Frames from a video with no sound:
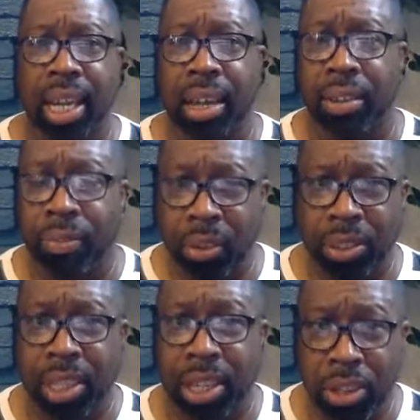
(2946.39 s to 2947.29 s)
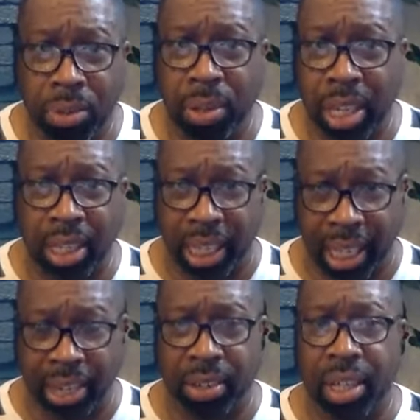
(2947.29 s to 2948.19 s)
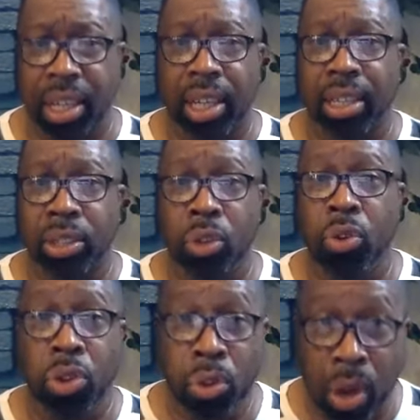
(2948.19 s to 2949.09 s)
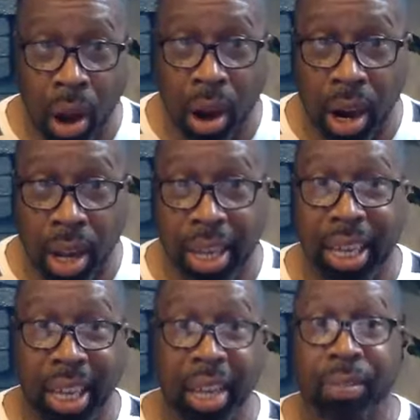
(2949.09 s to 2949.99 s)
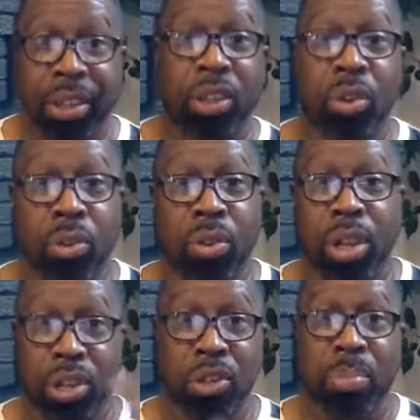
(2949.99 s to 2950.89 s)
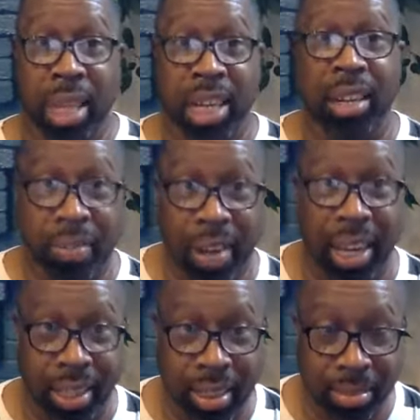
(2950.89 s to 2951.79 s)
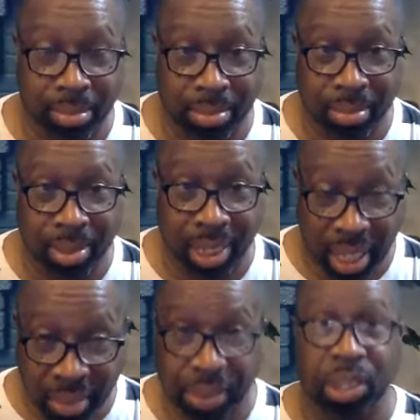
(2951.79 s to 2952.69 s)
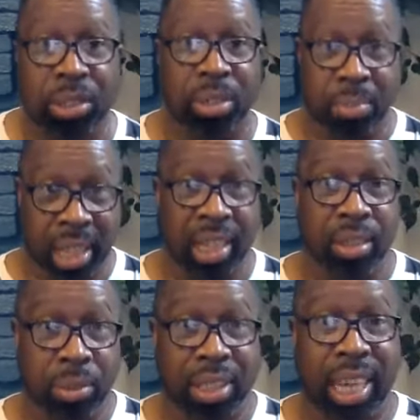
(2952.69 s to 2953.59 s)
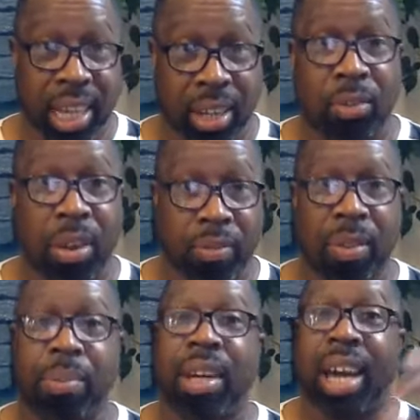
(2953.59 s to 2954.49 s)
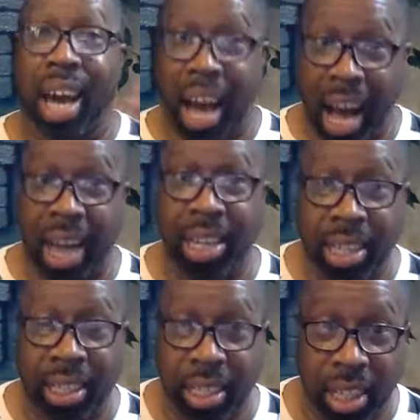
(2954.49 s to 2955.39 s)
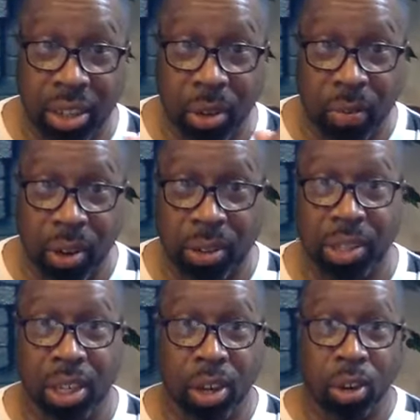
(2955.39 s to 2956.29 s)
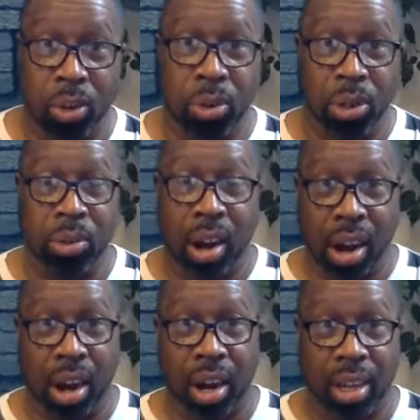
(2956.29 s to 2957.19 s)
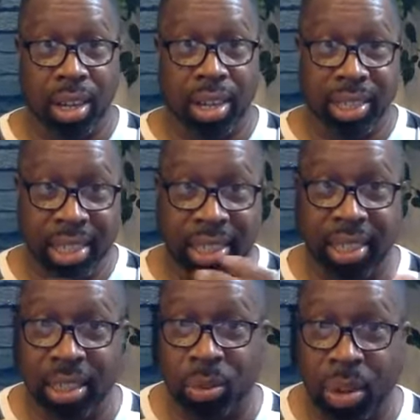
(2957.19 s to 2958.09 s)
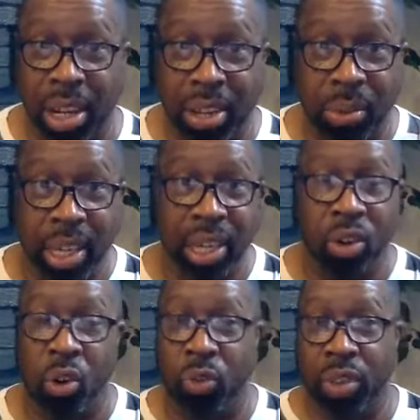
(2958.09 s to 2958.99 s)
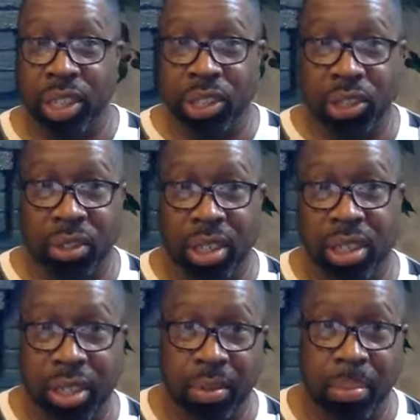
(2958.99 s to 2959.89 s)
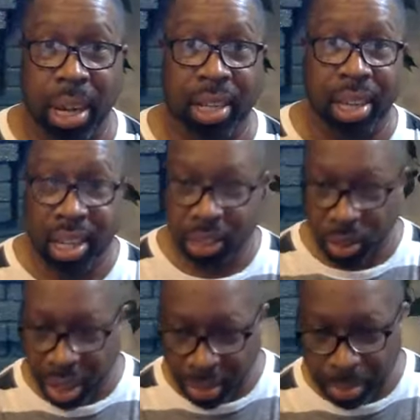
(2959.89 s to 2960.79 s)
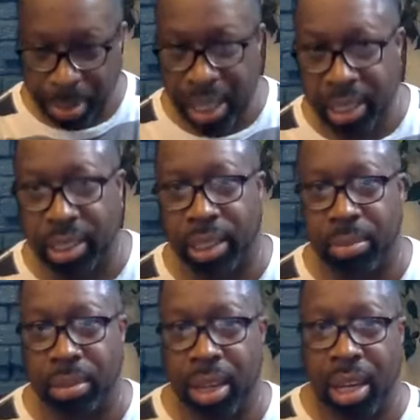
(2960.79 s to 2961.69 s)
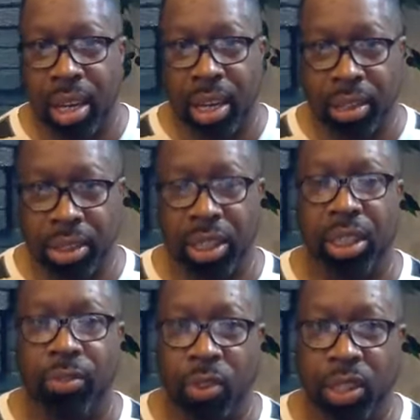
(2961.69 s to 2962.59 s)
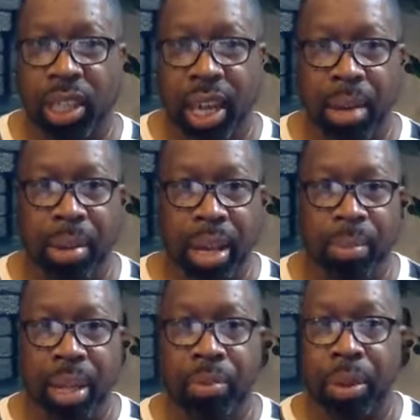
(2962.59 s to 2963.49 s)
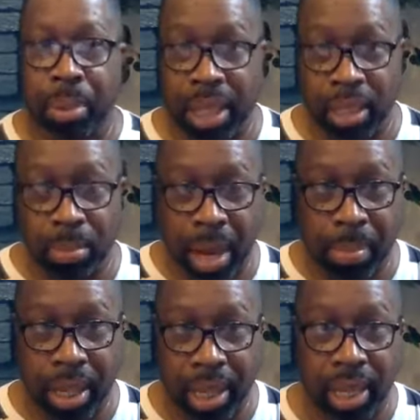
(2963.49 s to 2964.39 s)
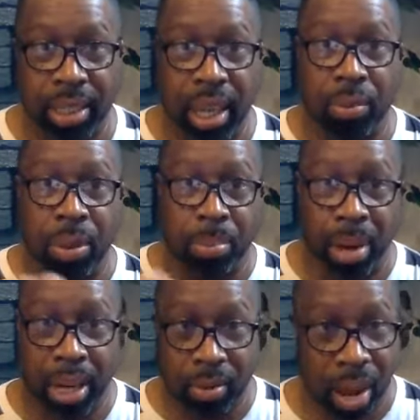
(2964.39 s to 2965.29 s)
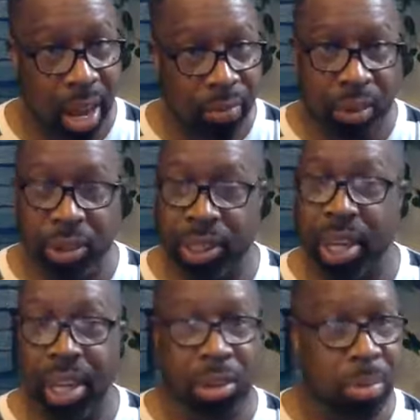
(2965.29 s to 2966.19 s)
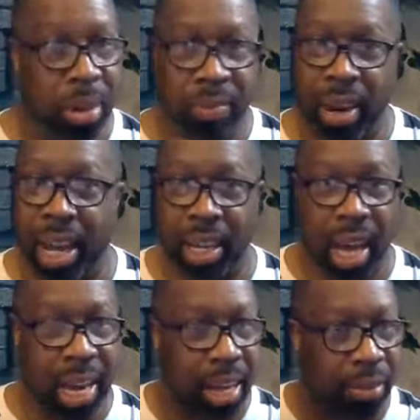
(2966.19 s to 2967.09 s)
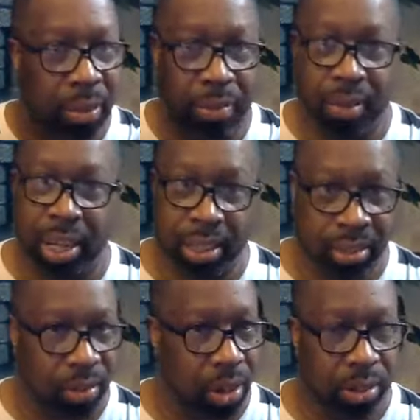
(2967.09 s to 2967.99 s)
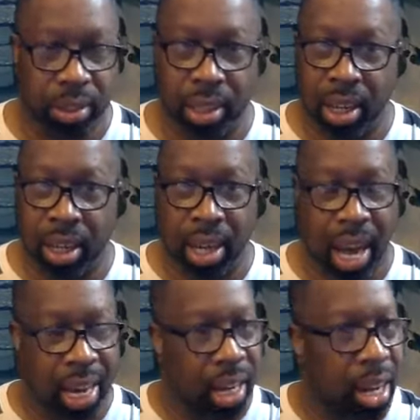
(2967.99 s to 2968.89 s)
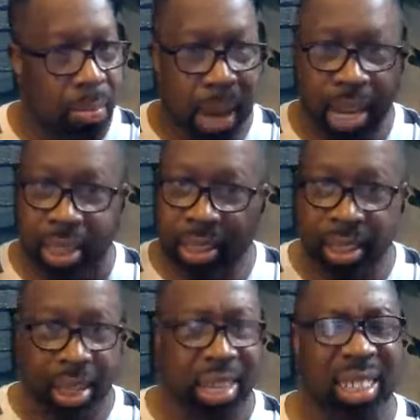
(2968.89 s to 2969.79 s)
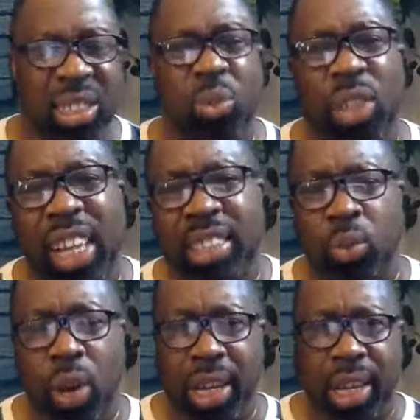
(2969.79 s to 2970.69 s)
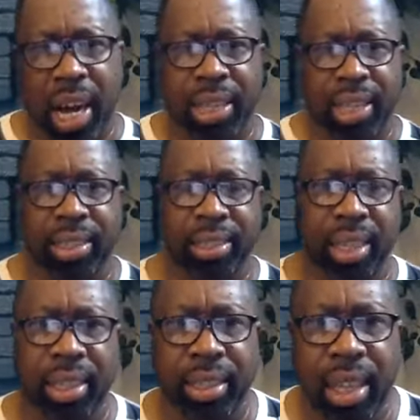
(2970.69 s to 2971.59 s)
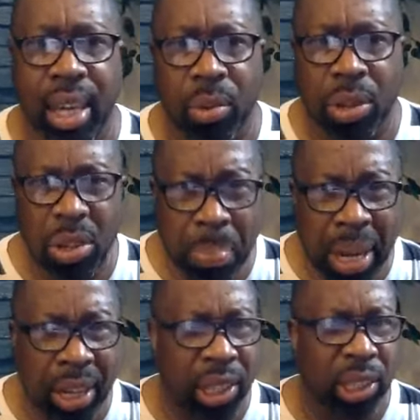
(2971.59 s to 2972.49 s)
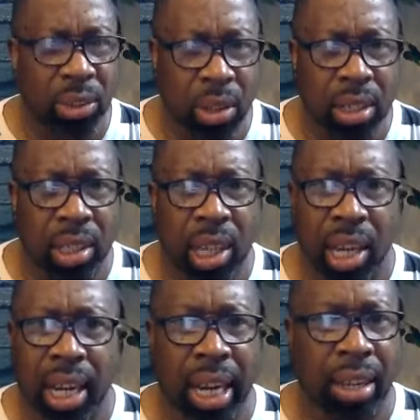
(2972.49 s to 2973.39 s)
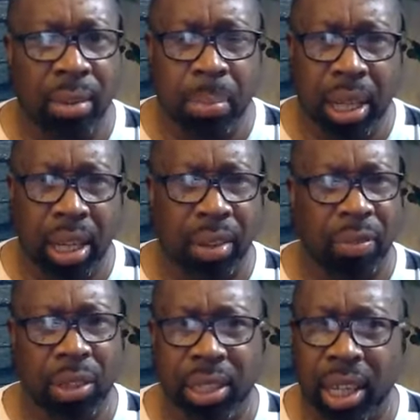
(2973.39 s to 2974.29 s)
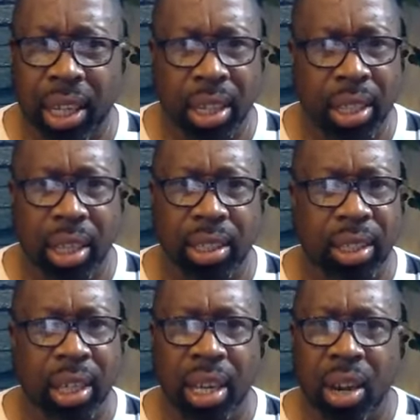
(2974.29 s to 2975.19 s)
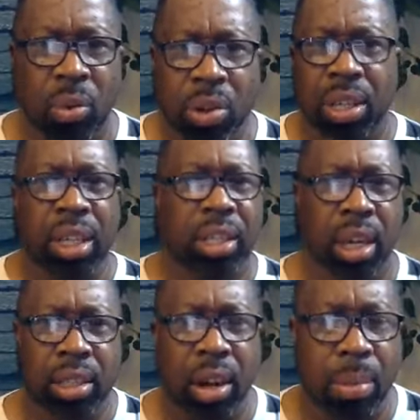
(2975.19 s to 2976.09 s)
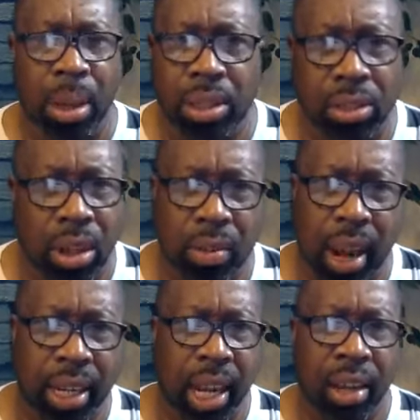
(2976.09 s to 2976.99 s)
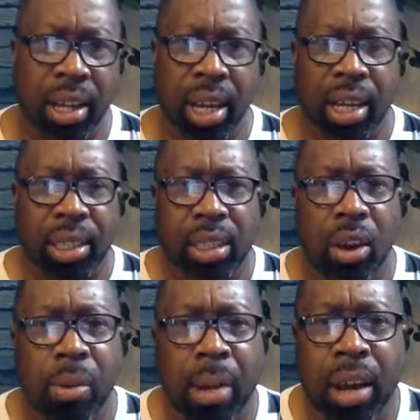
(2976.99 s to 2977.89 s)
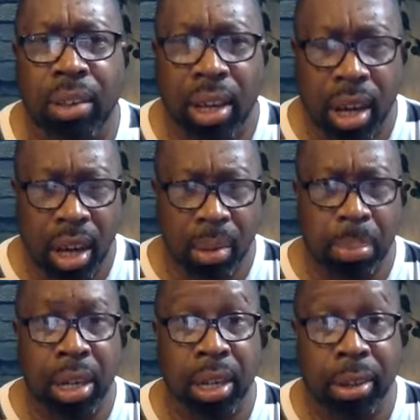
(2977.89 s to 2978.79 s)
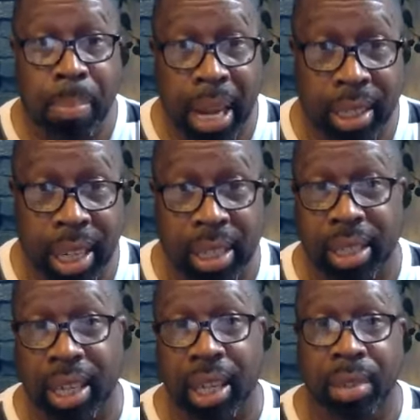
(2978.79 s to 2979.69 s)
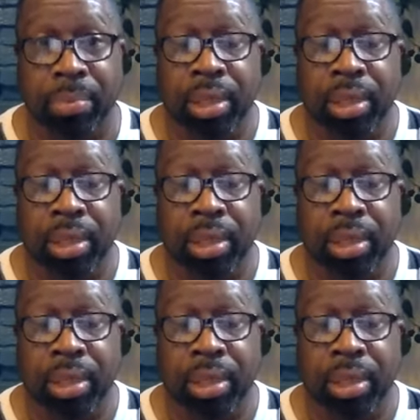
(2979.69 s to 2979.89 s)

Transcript: The first thing you need to hear is who you are, even though you've been in a fight even those things were taken away from you, I need to tell you first who you are. This is the way that you get over the struggles of the battle. So he replenished him in Genesis 14. Abraham get replenished by Melchizedek with bread and wine first. You've been fighting. I got to refresh first. I got to come back and say that's that's the way God does things. When you've been in a struggle like you've been in, the first thing He does say, "We don't even talk talk about struggle right now. Let's talk about uh, putting you back together again."